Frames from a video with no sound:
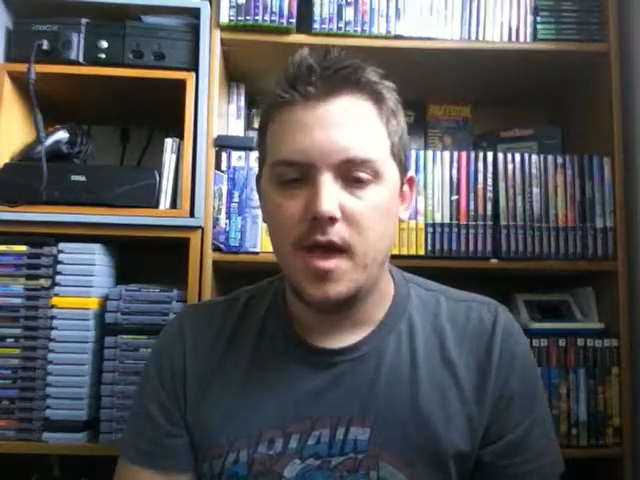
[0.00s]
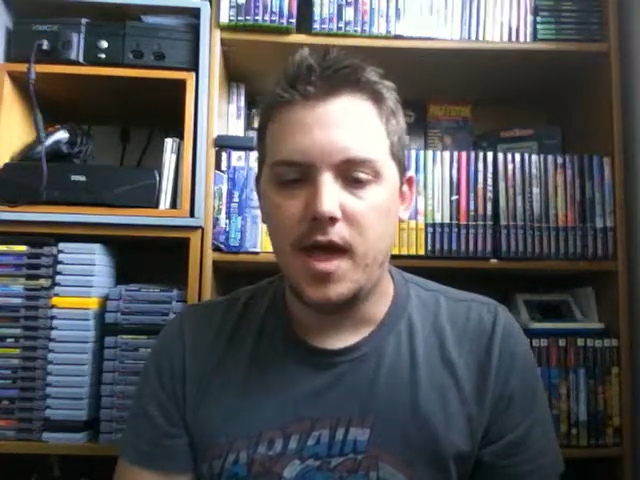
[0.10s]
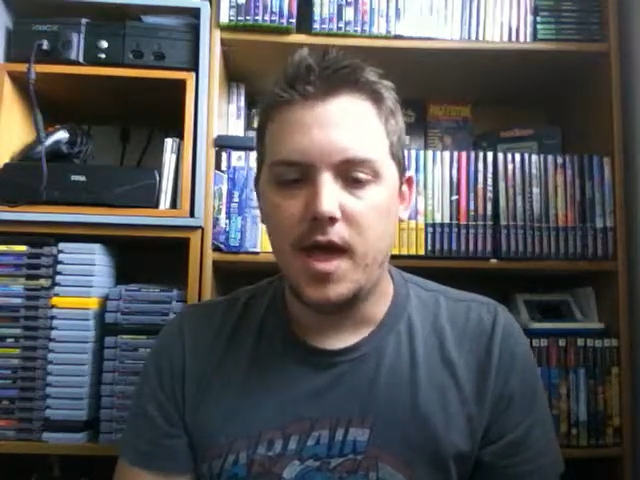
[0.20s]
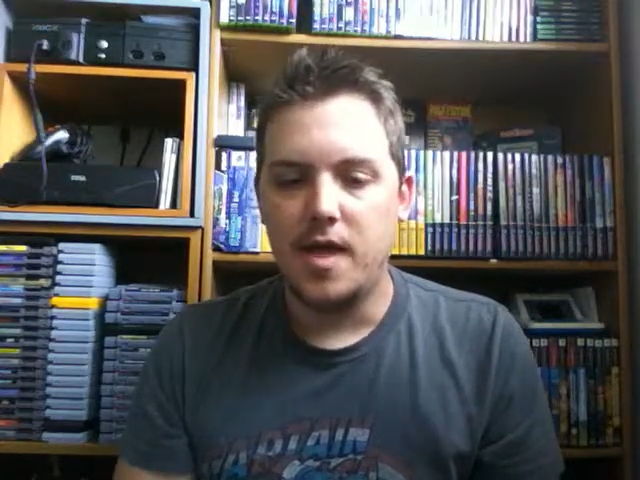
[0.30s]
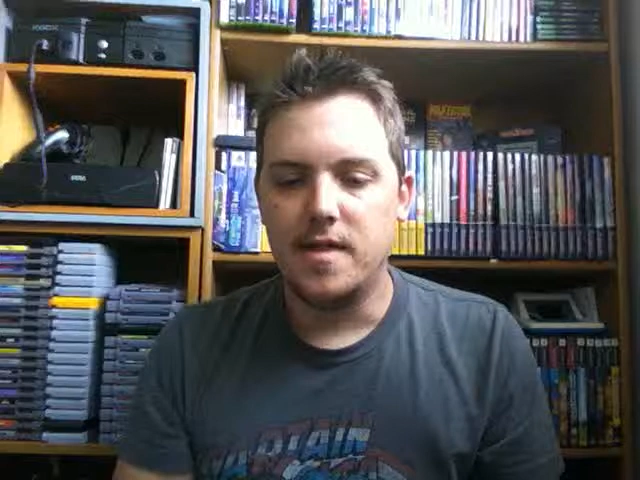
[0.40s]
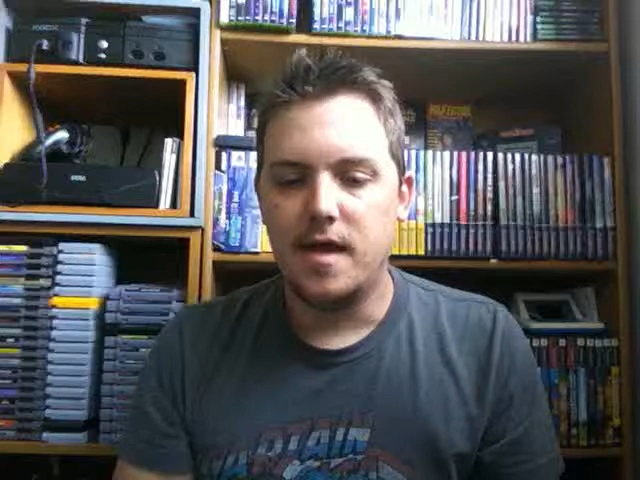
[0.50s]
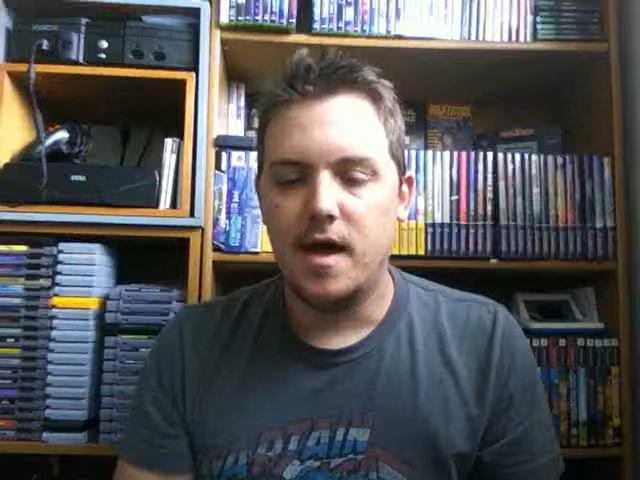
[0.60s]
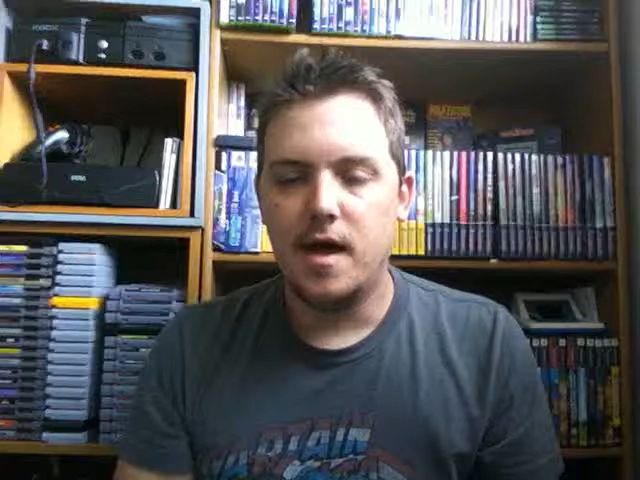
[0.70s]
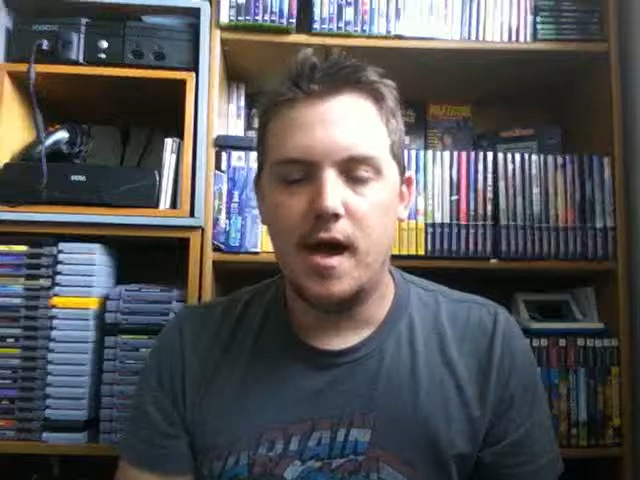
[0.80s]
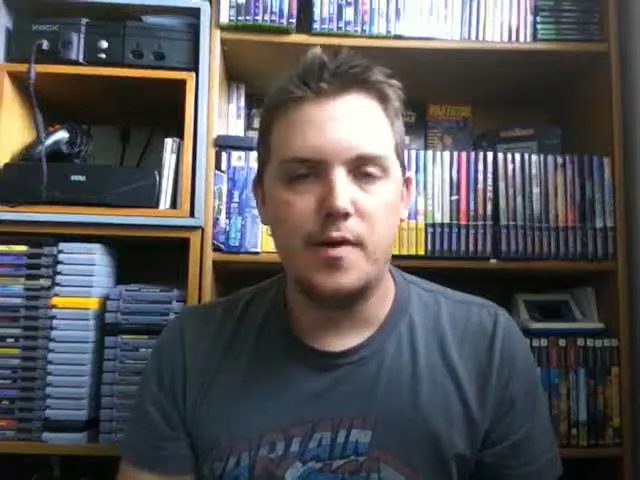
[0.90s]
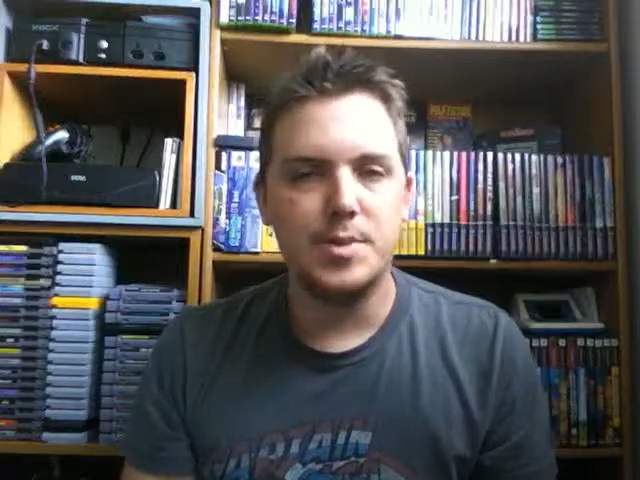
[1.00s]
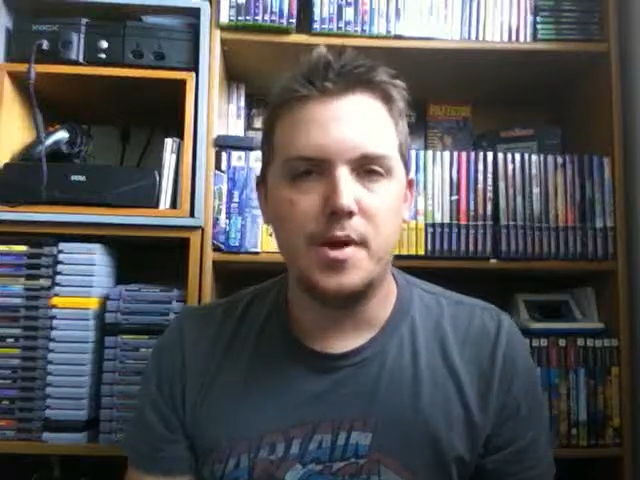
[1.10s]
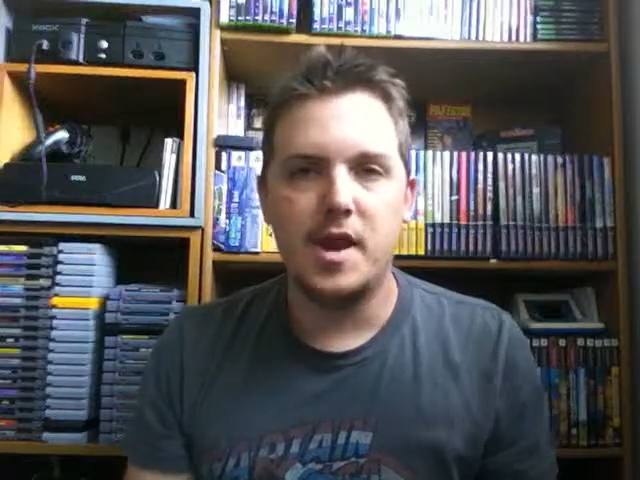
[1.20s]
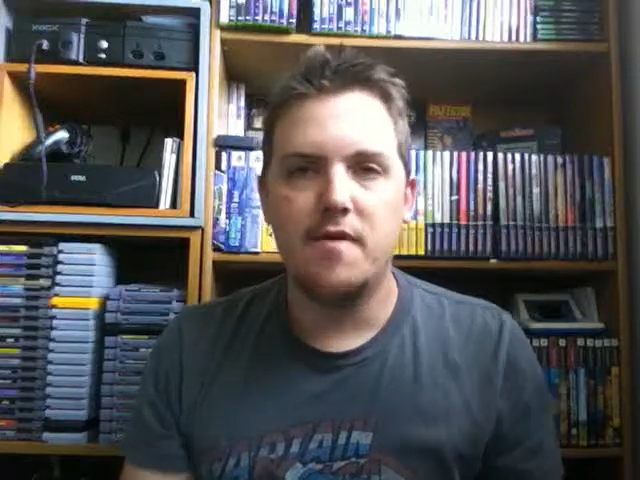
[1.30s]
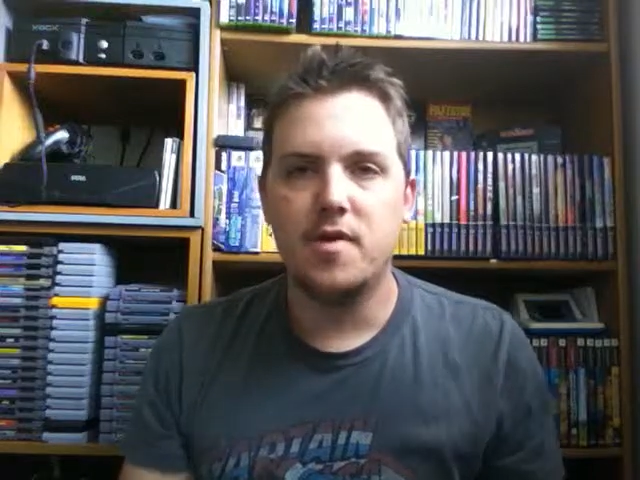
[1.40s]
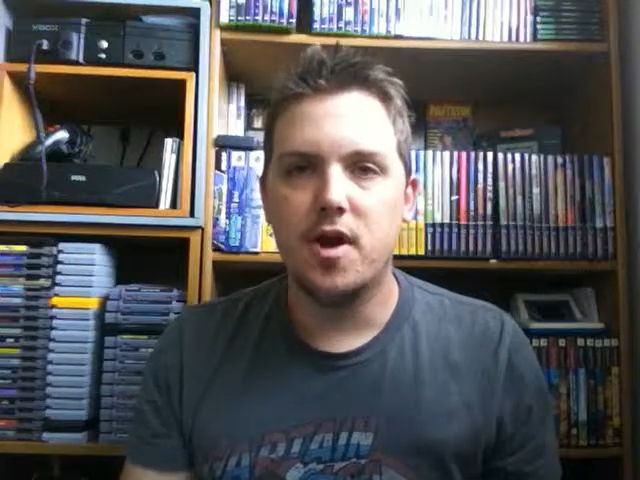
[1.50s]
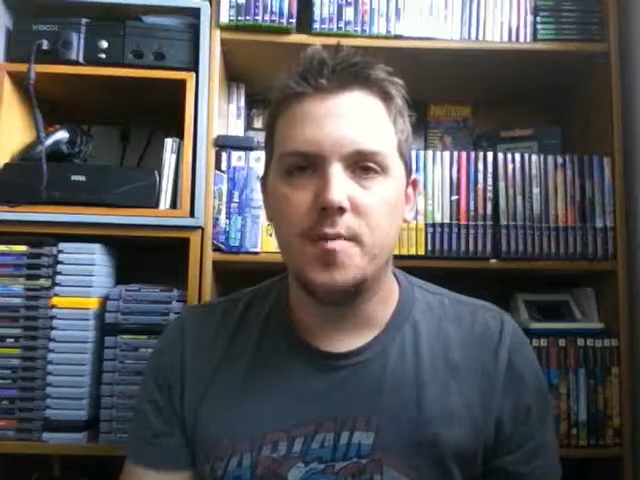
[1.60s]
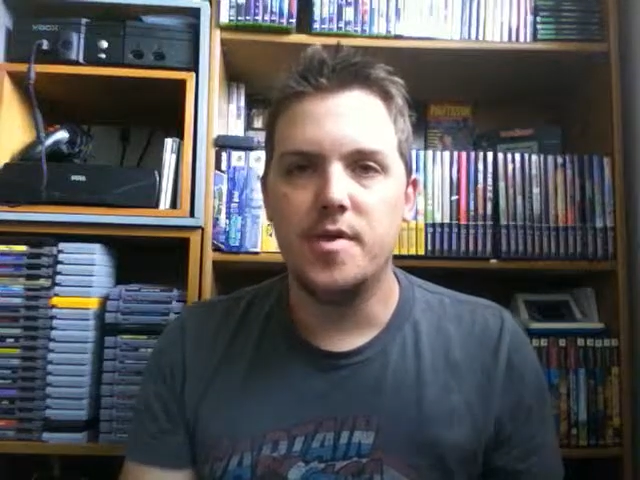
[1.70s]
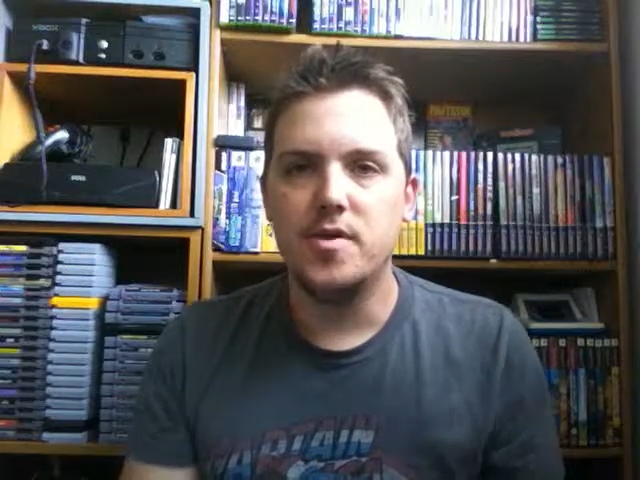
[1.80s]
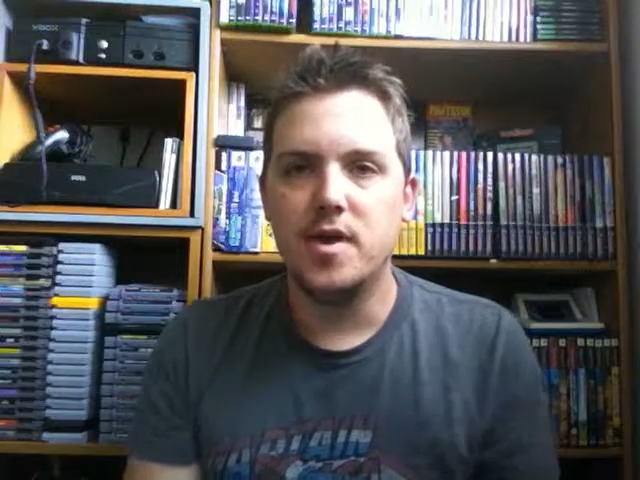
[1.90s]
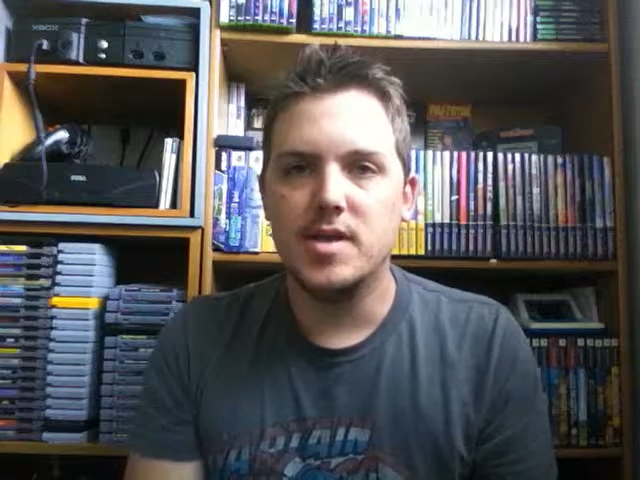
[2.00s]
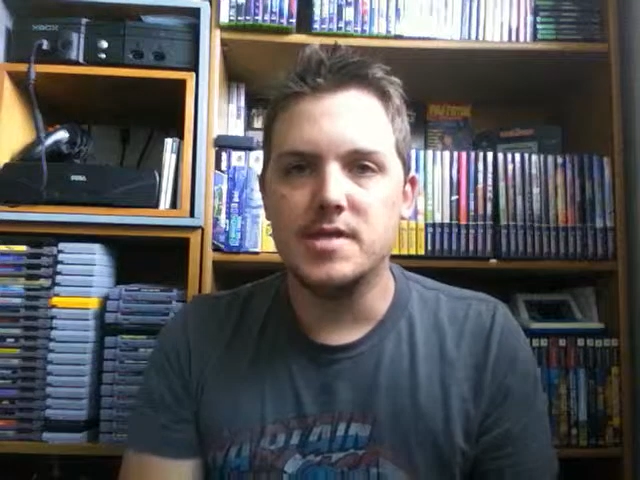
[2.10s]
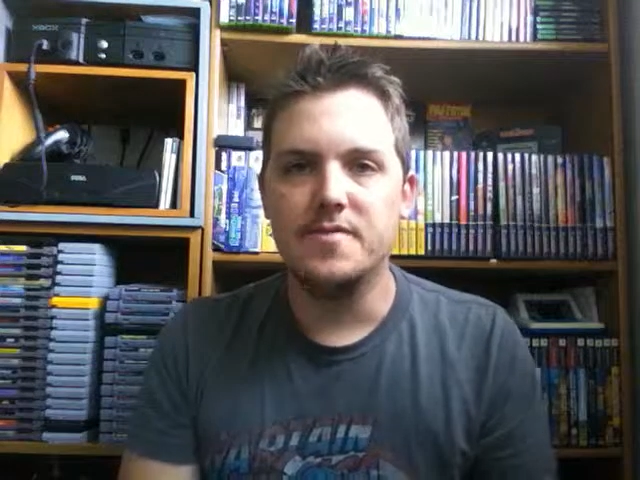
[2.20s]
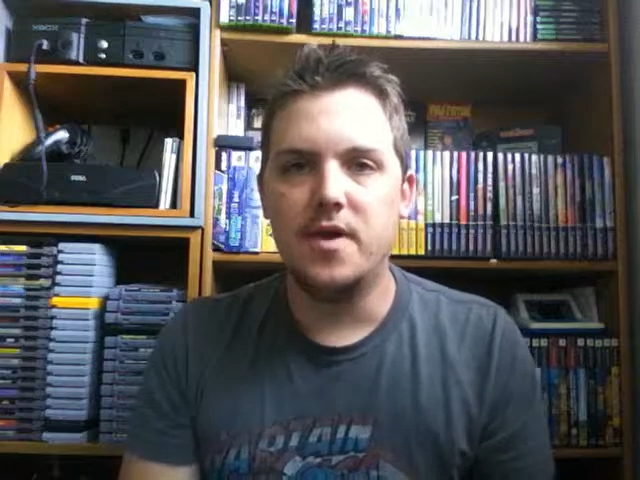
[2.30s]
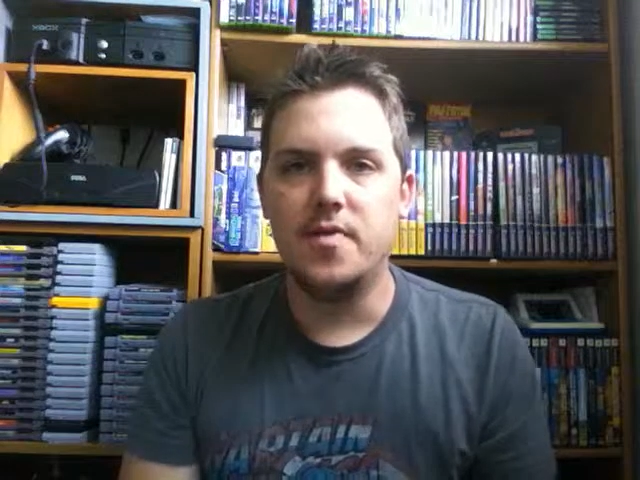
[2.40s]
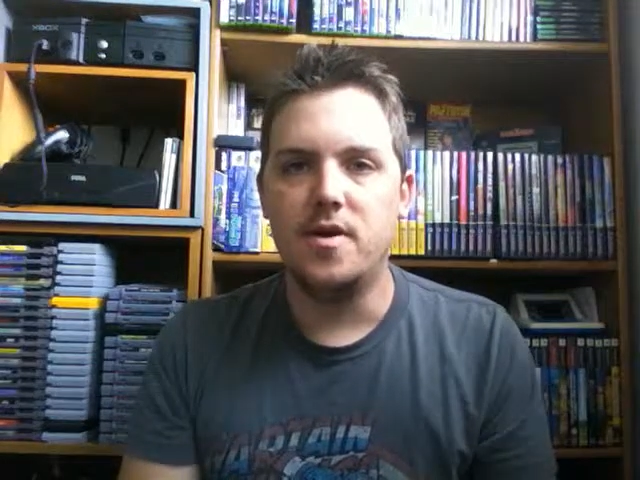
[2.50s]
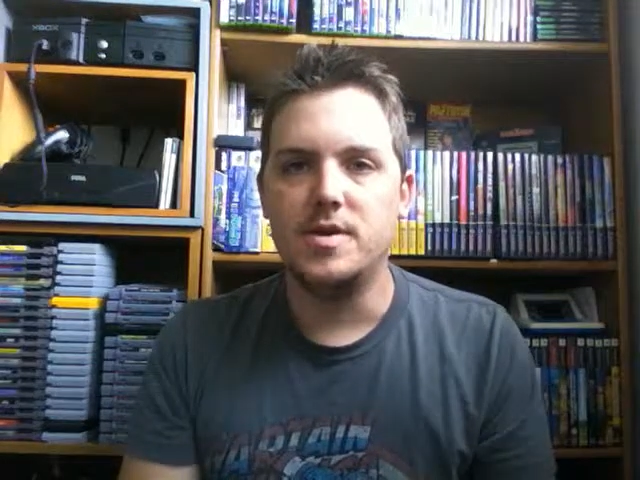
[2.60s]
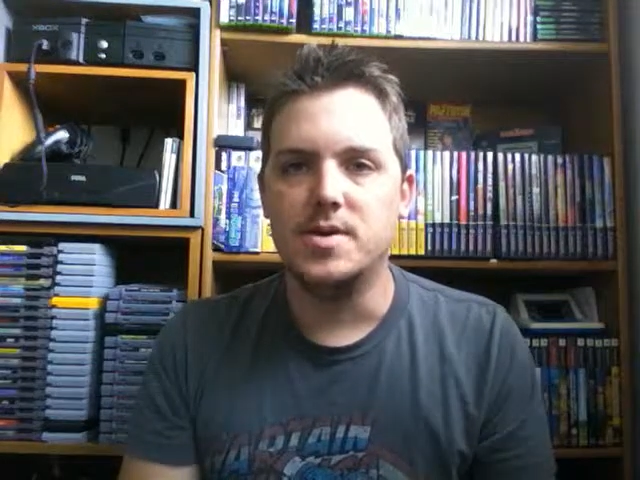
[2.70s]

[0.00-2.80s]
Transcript: and I respond to every comment that you guys leave down there,